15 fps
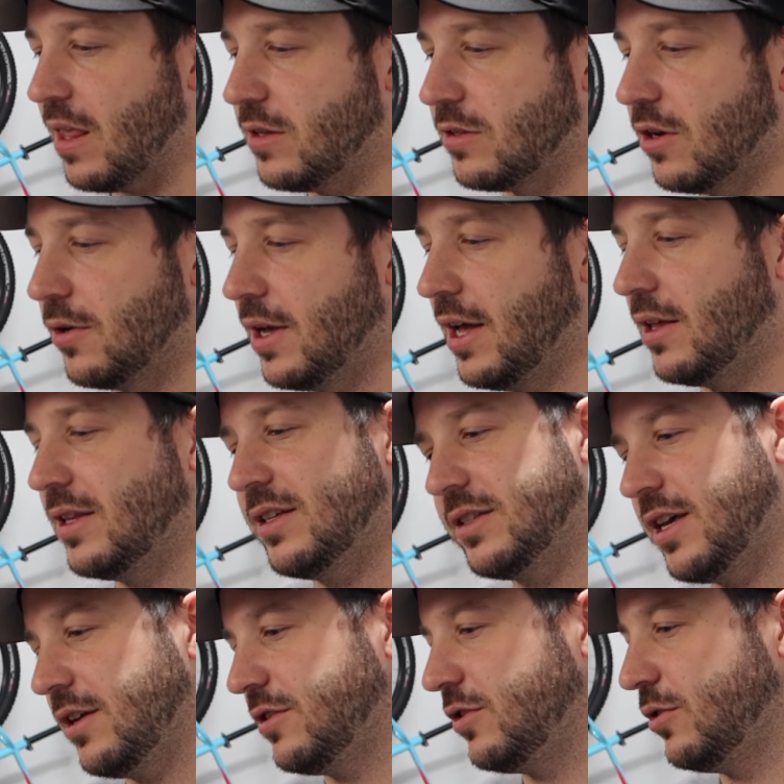So let's
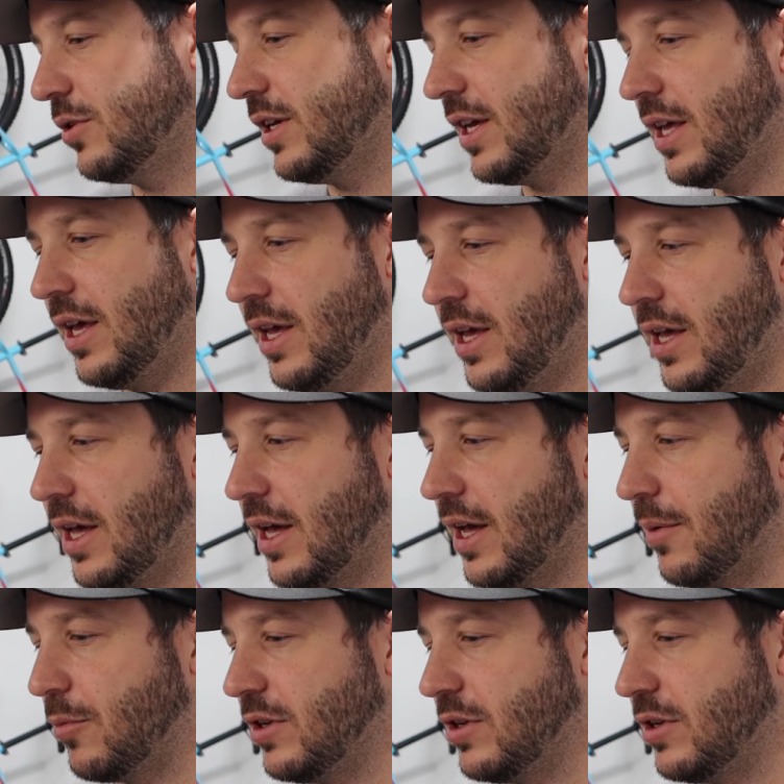get to it. I'm